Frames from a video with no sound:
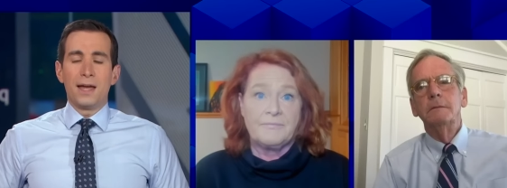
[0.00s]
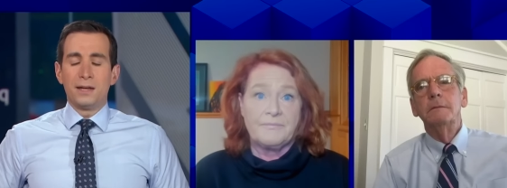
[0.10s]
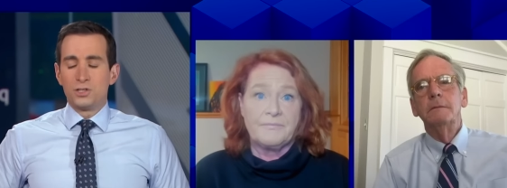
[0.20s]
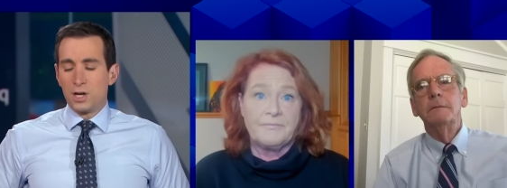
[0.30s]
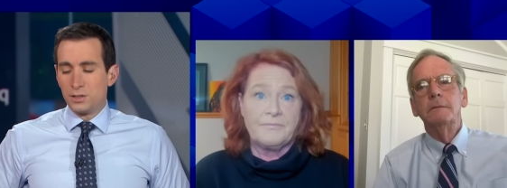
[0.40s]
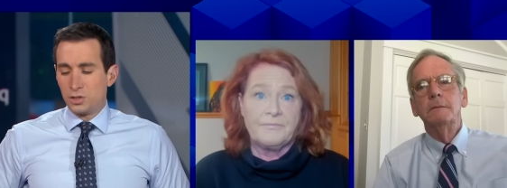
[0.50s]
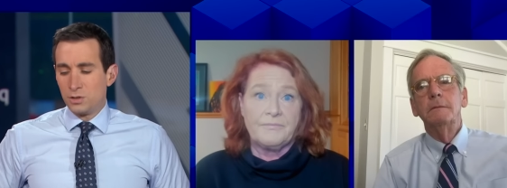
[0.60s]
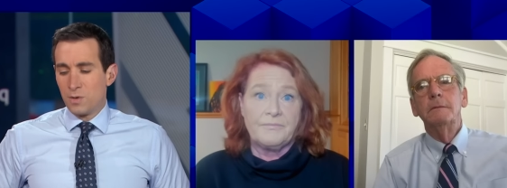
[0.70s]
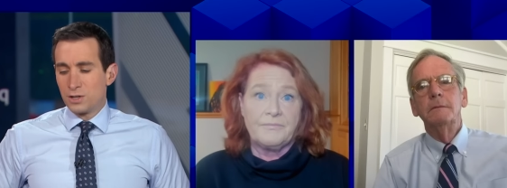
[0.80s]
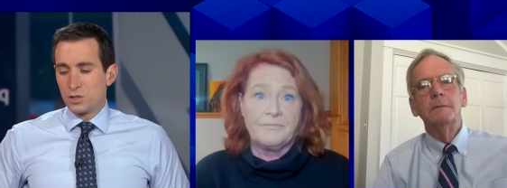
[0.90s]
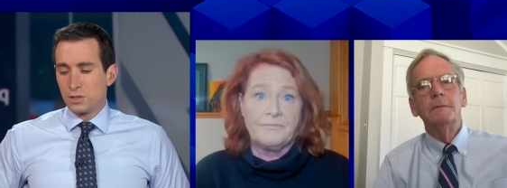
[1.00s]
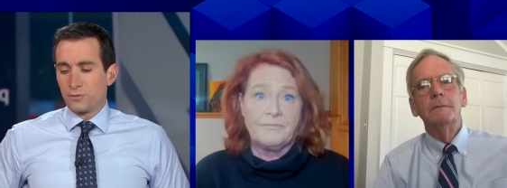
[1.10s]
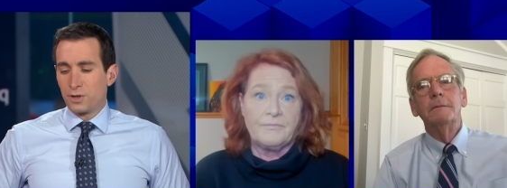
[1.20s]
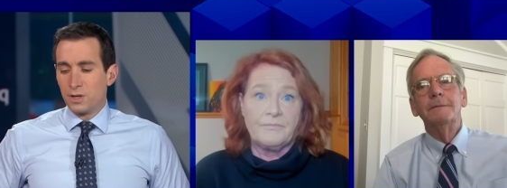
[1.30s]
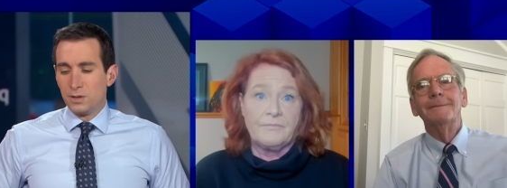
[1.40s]
Speaker 1: Hey Judd, two questions
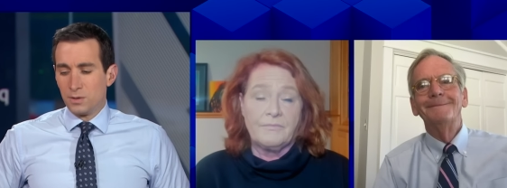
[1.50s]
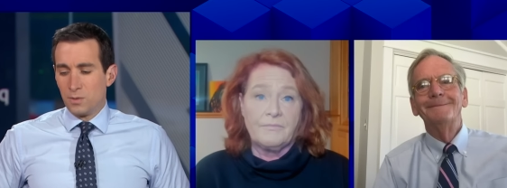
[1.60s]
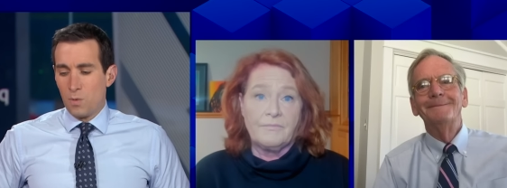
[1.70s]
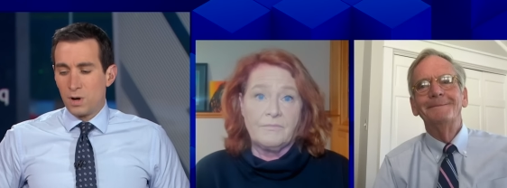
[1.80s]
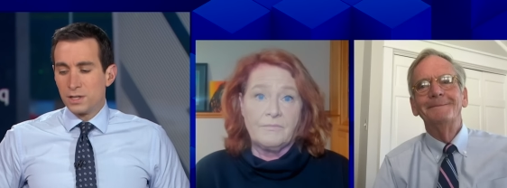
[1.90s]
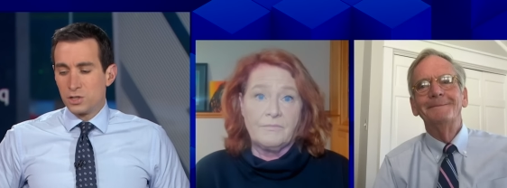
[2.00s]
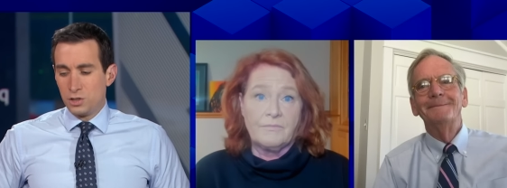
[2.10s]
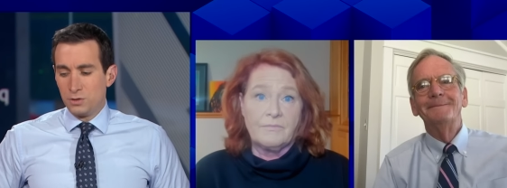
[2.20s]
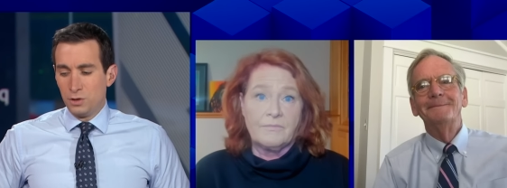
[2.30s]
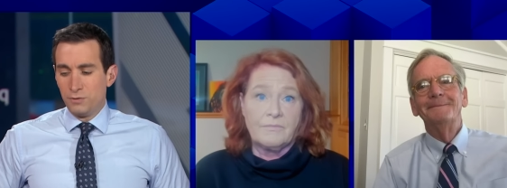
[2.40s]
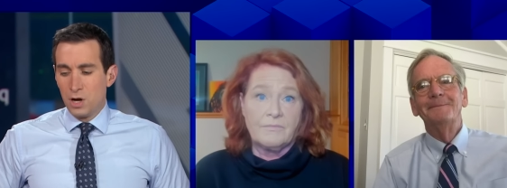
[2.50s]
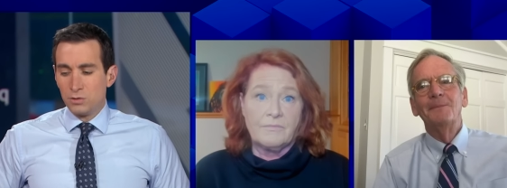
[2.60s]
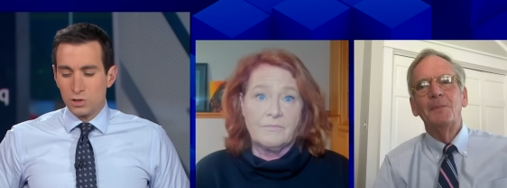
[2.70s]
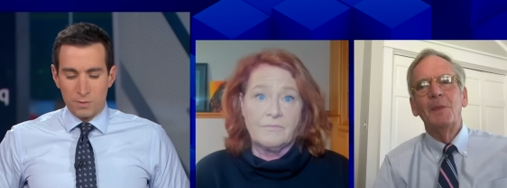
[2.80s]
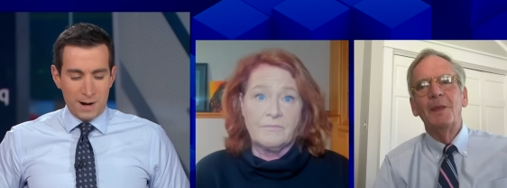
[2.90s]
for you. One is you you've
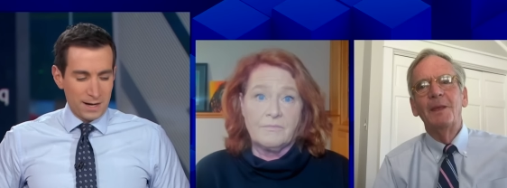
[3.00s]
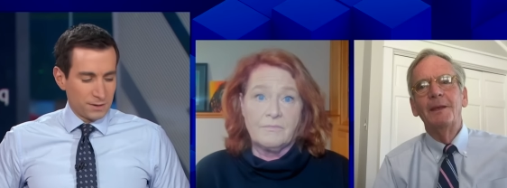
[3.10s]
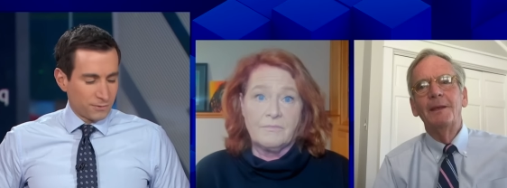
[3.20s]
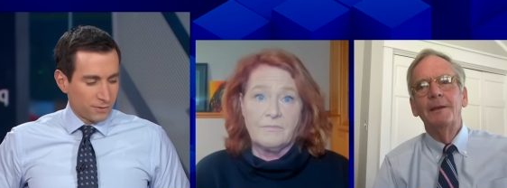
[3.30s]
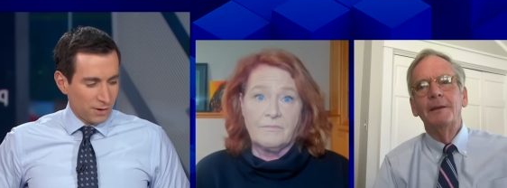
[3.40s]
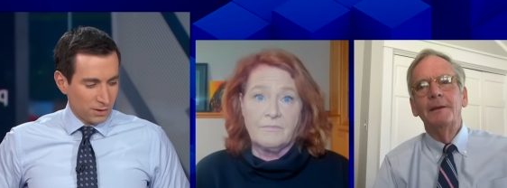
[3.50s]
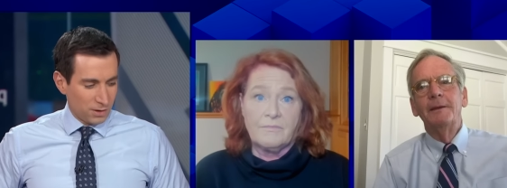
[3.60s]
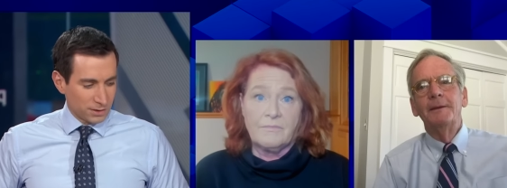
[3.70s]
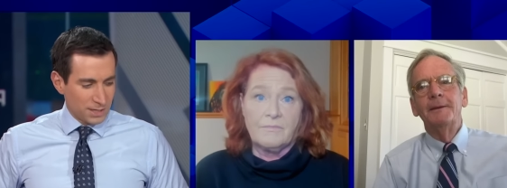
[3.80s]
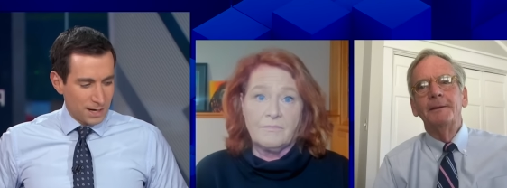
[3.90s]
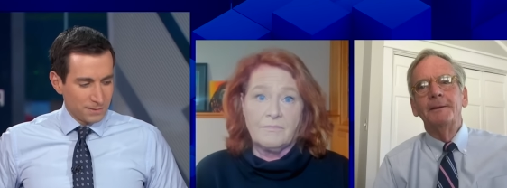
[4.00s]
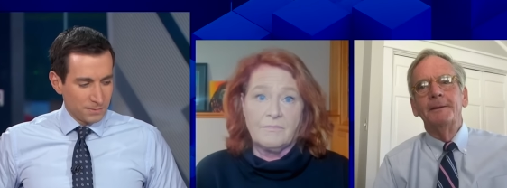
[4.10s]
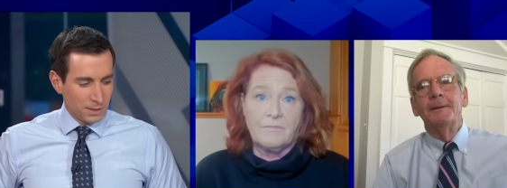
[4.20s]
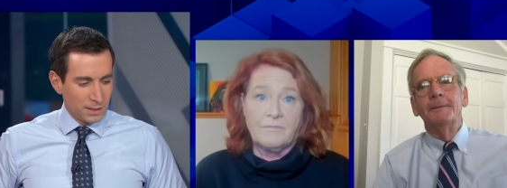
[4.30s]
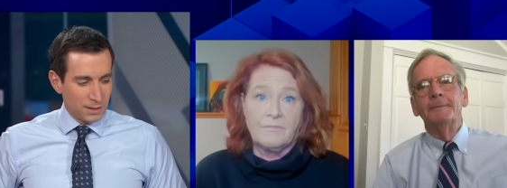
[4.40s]
known Joe Biden for a very long time.